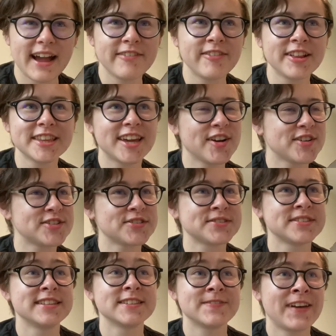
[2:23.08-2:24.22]
I found the characters
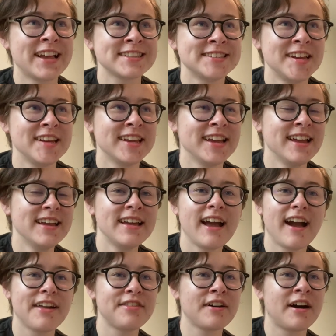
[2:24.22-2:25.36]
in this fascinating.
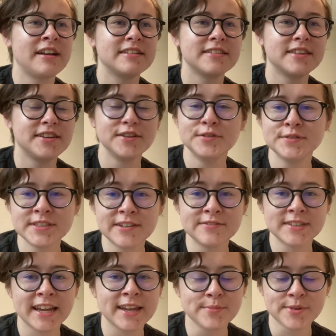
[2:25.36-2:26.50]
I thought the use of
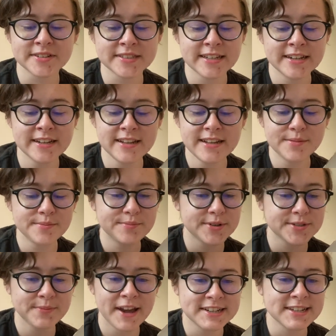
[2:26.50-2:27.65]
second person
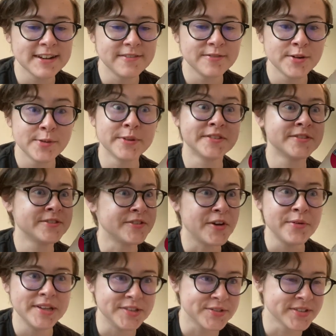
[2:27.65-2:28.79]
perspective was
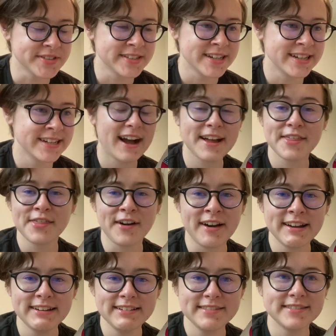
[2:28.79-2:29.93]
so interesting. I
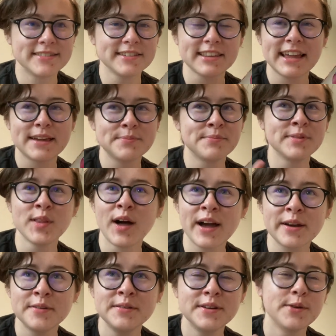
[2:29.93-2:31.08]
thought the like
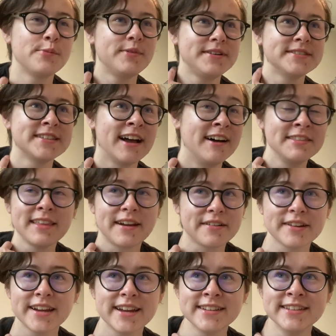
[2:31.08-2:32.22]
plot was
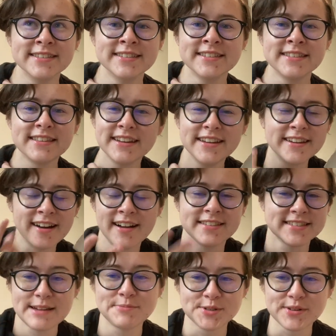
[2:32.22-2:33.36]
hilarious, the
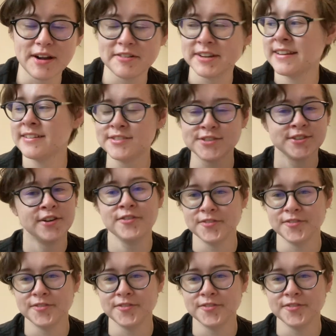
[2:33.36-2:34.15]
concept around it so